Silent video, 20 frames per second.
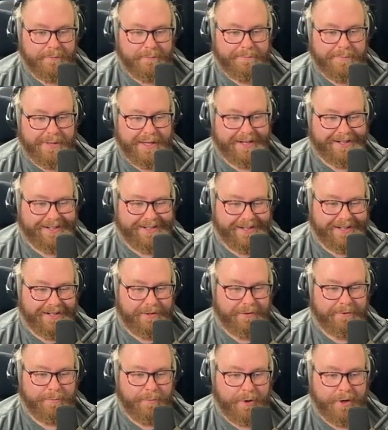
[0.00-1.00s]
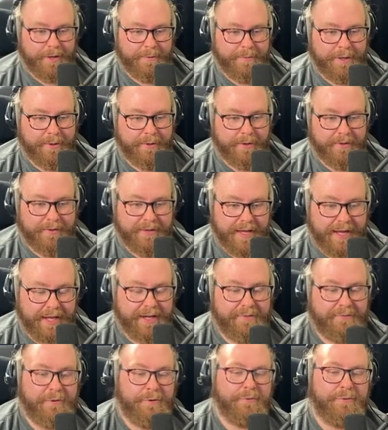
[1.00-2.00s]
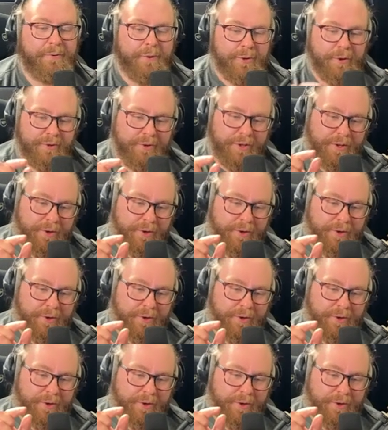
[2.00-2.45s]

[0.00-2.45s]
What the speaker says: be a little smart about it. And if you focus on